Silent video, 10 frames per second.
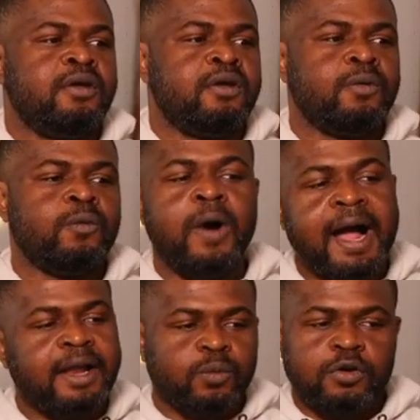While
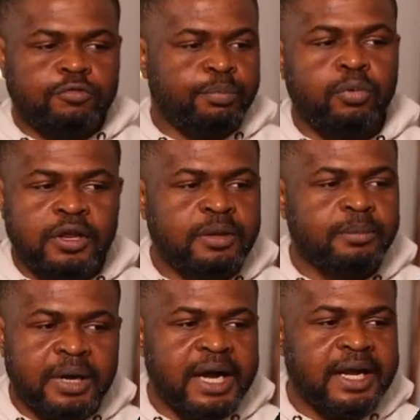it was pulling
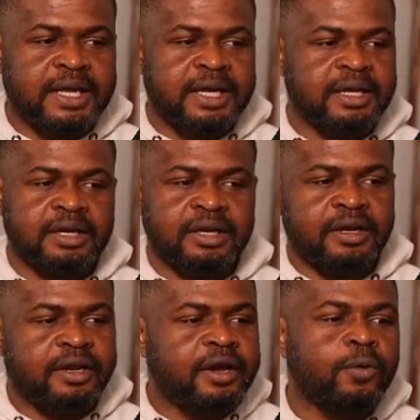back,
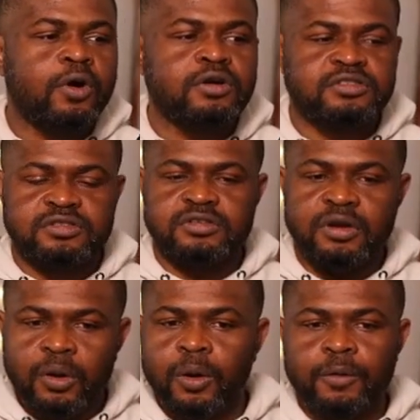there was
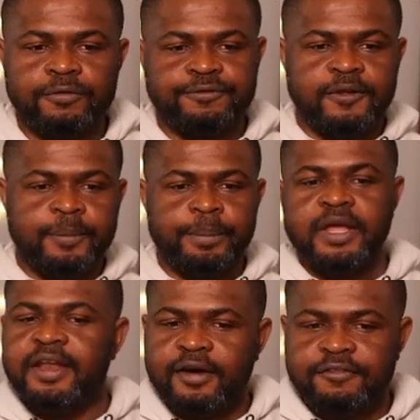no
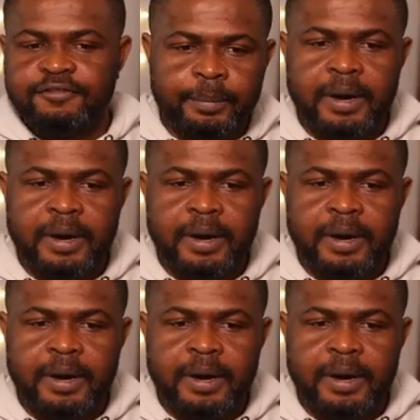flipping of a power